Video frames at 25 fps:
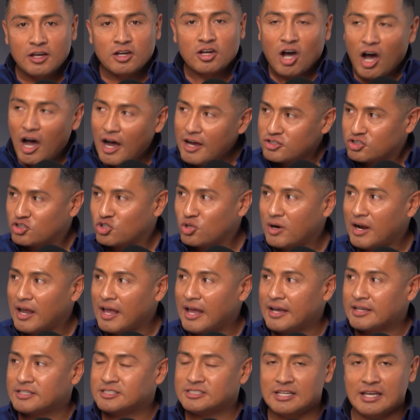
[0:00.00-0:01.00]

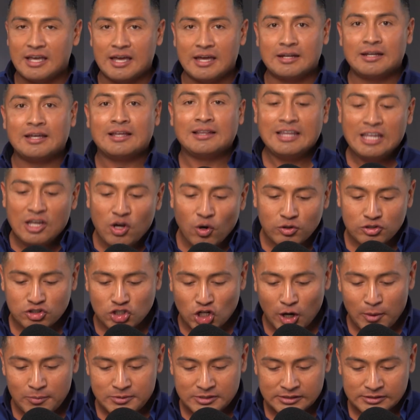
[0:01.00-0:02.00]
contracts and legal
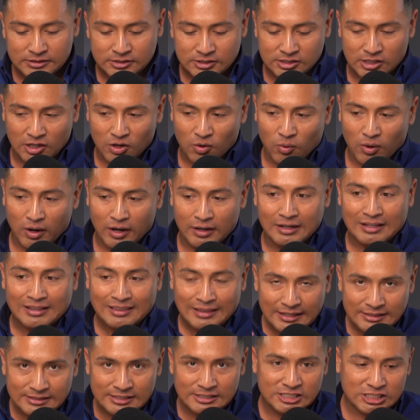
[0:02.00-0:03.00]
terms and so on.
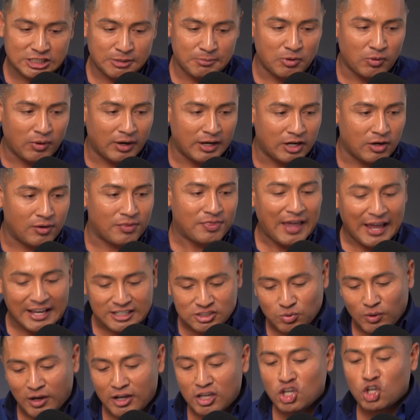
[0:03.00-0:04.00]
Listen to me right here.
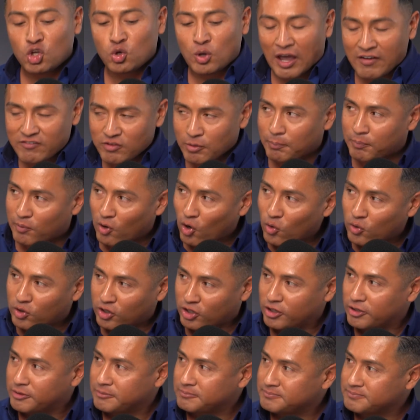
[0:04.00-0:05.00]
That's why you have a
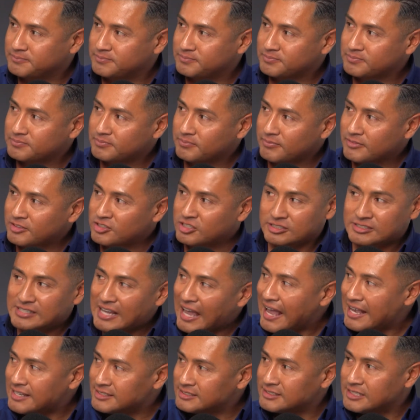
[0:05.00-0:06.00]
broker. Just
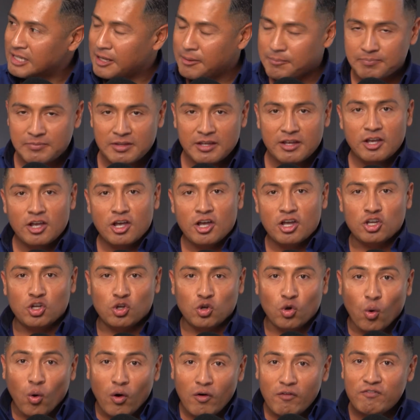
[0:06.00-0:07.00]
ask them.
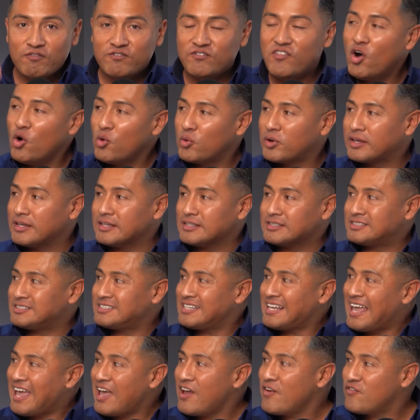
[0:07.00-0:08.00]
Your focus,
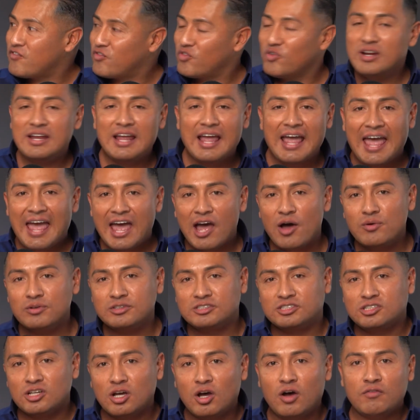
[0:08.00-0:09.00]
every
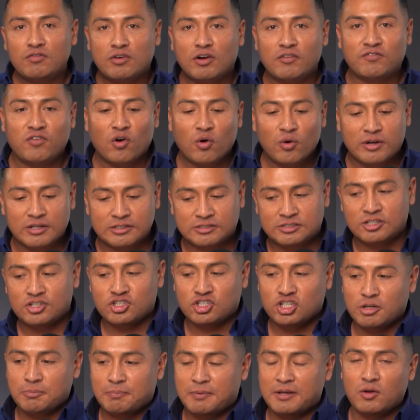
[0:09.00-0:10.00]
ounce of your focus
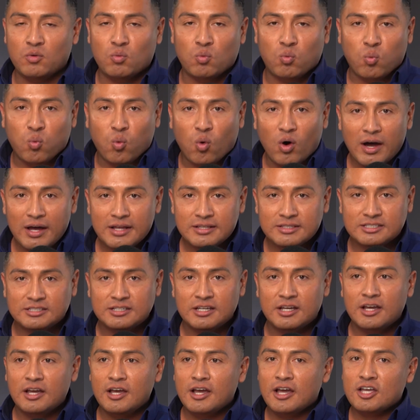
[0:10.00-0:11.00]
should be what
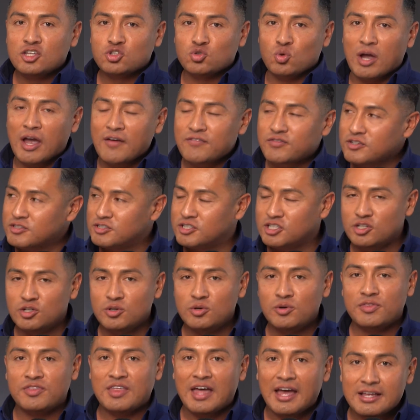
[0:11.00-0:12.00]
do I have to
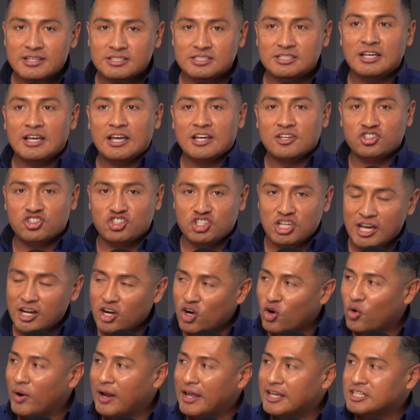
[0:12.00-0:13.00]
do that
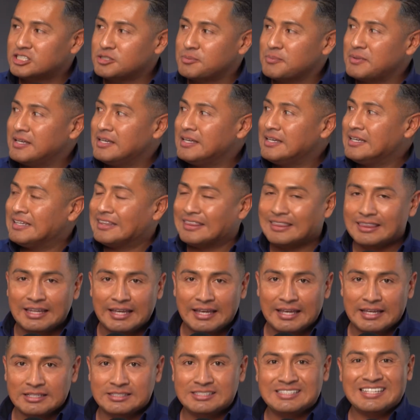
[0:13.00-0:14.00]
generates me
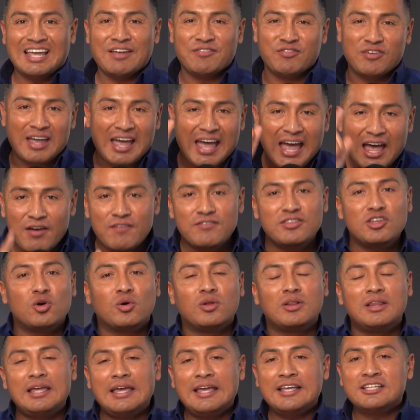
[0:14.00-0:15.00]
leads? If you have no
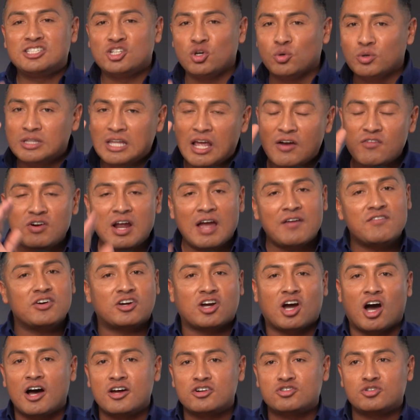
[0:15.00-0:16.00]
leads, you'll never have a
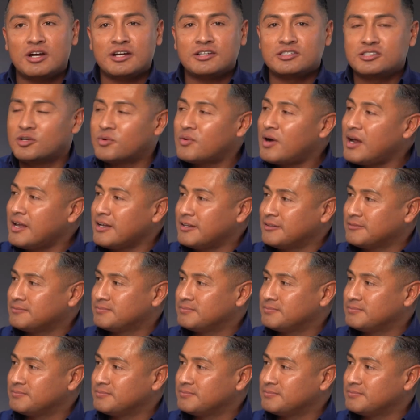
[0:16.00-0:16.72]
contract to write.